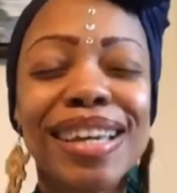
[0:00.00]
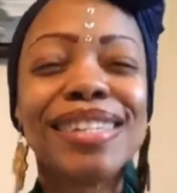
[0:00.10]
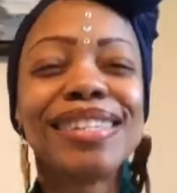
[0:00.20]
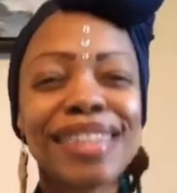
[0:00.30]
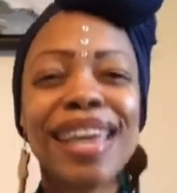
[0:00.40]

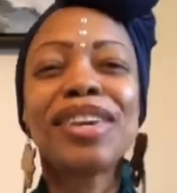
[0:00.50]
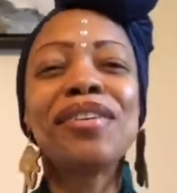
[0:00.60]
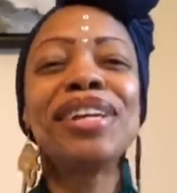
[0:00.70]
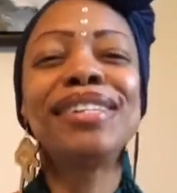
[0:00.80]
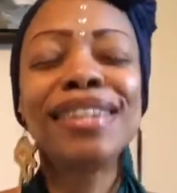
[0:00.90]
Set your
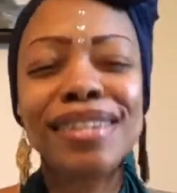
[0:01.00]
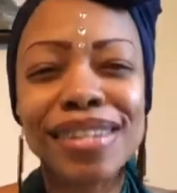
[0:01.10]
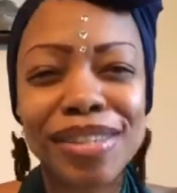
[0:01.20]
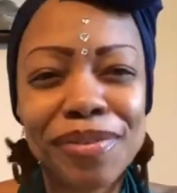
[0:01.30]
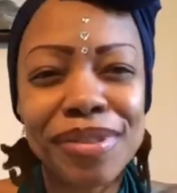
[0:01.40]

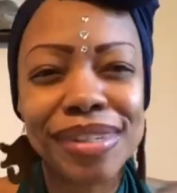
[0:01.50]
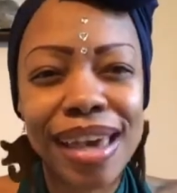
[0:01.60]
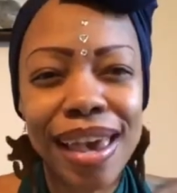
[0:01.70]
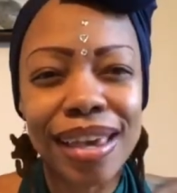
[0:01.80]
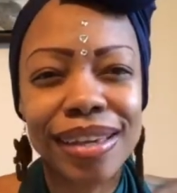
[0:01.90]
intentions for the
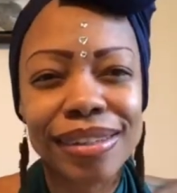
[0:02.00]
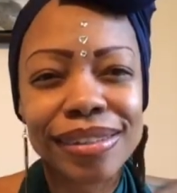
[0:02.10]
day.